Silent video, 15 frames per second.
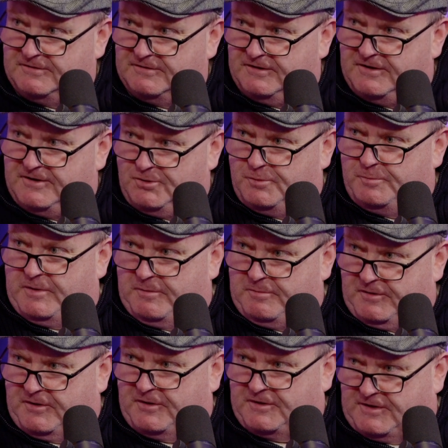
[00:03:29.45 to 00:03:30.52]
And you'll be
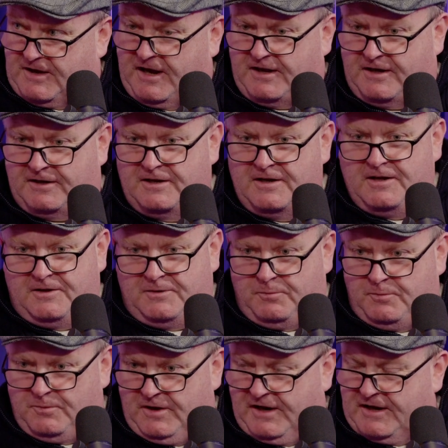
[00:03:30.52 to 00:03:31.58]
able to retire
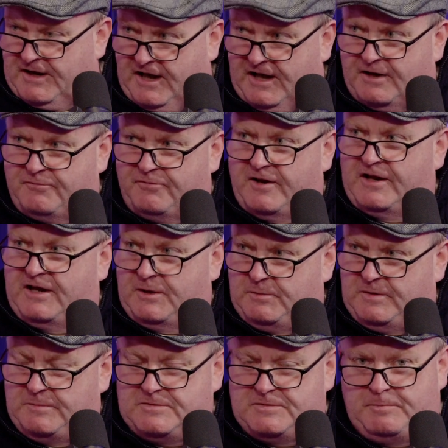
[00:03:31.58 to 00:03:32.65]
with a caravan to
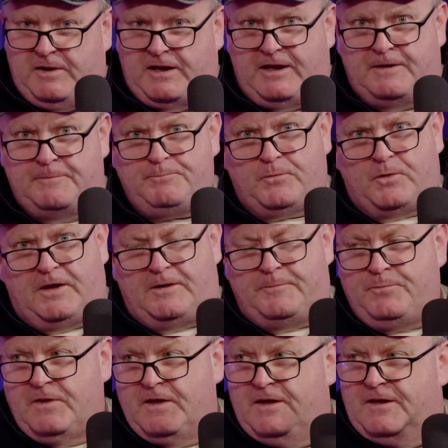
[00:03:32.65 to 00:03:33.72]
Weems Bay, right?
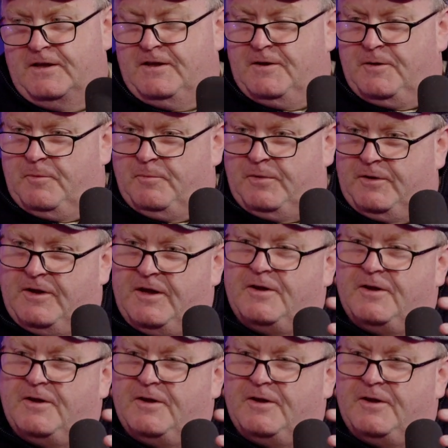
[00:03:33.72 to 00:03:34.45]
But